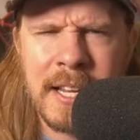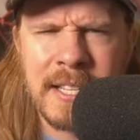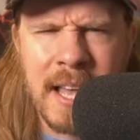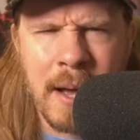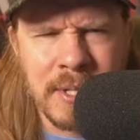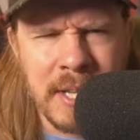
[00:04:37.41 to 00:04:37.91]
as
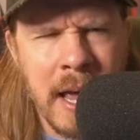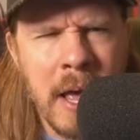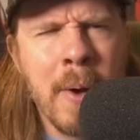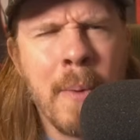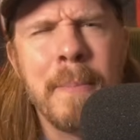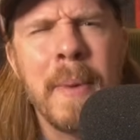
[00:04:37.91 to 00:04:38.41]
that was a
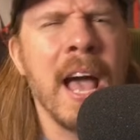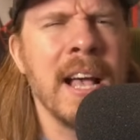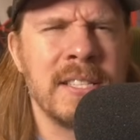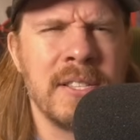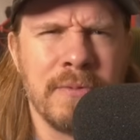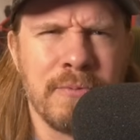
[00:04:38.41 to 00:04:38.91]

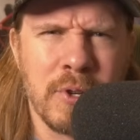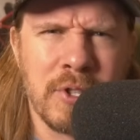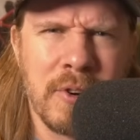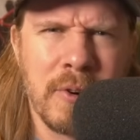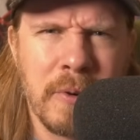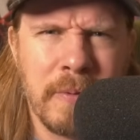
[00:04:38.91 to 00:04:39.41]
massive
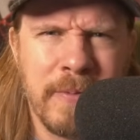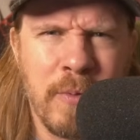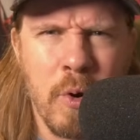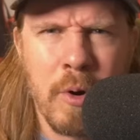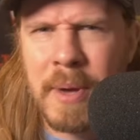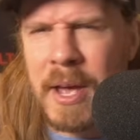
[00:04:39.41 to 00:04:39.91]
return to
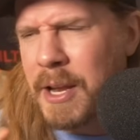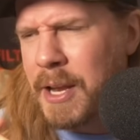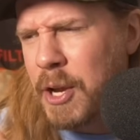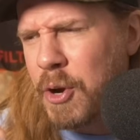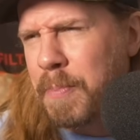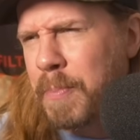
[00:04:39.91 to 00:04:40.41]
form and
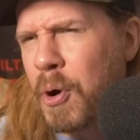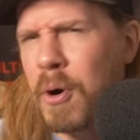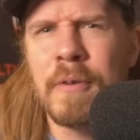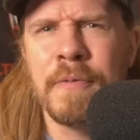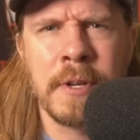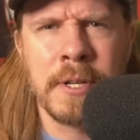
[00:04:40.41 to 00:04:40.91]
near
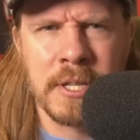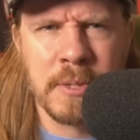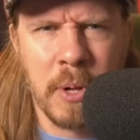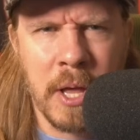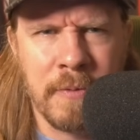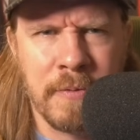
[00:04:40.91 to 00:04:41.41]
perfect
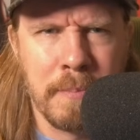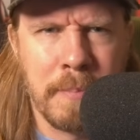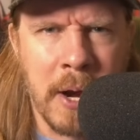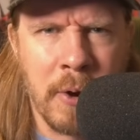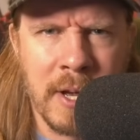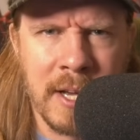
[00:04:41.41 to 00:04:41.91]
display from
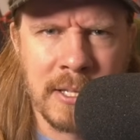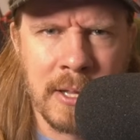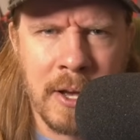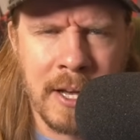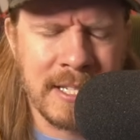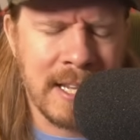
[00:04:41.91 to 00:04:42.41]
Paradise
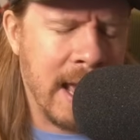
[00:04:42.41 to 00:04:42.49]
Lost.